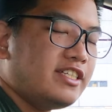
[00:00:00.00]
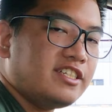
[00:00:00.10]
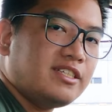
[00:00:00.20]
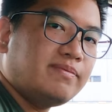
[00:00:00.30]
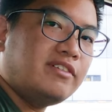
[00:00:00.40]

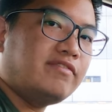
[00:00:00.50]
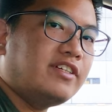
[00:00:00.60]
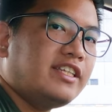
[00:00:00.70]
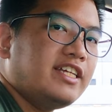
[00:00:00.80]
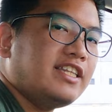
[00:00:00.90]
adjustable
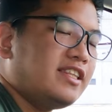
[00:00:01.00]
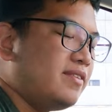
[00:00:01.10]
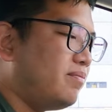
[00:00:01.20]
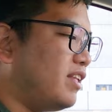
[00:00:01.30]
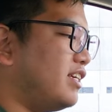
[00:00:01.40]
for tilt
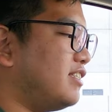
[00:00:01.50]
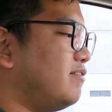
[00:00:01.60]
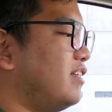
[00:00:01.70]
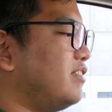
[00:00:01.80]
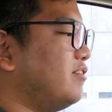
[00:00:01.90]

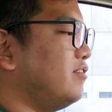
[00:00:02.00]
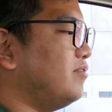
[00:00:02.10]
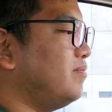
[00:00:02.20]
as well, so